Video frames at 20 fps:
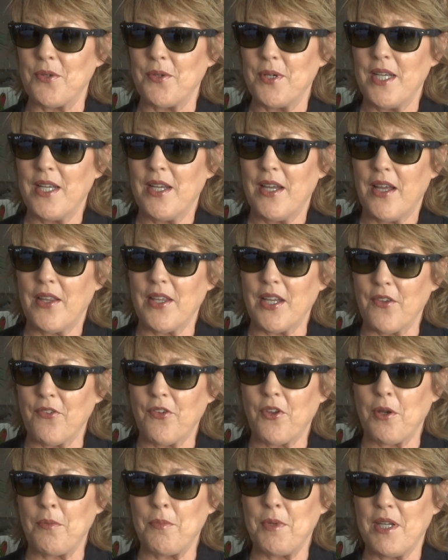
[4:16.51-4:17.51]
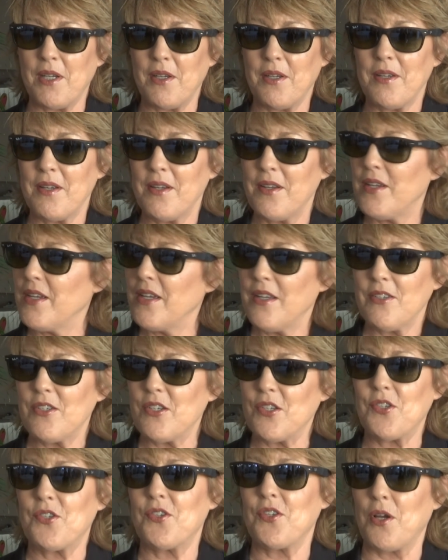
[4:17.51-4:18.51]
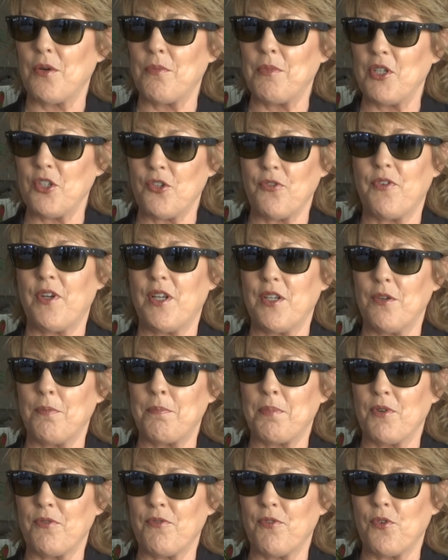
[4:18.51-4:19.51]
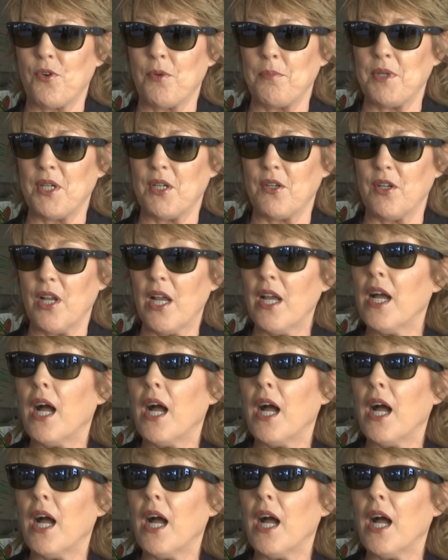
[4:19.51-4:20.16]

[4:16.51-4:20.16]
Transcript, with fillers: I think it's going to be just so much fun to perform here.